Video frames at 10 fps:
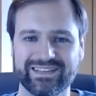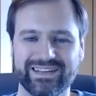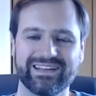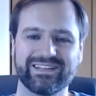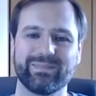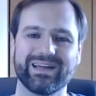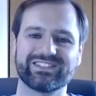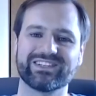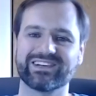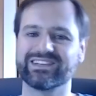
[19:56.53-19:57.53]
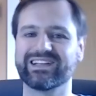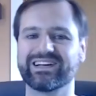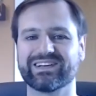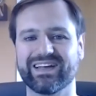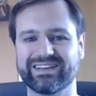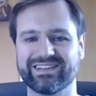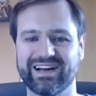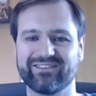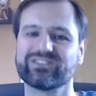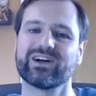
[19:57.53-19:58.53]
And you mentioned earlier that you're
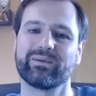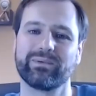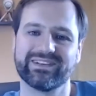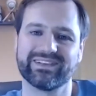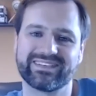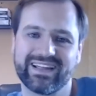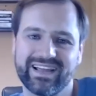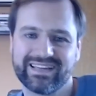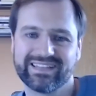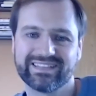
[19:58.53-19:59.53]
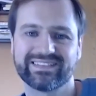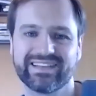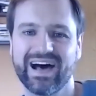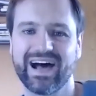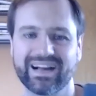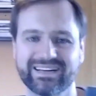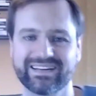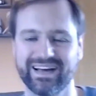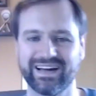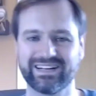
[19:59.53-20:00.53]
having trouble staying in stock
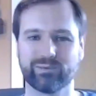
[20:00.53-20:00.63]
on your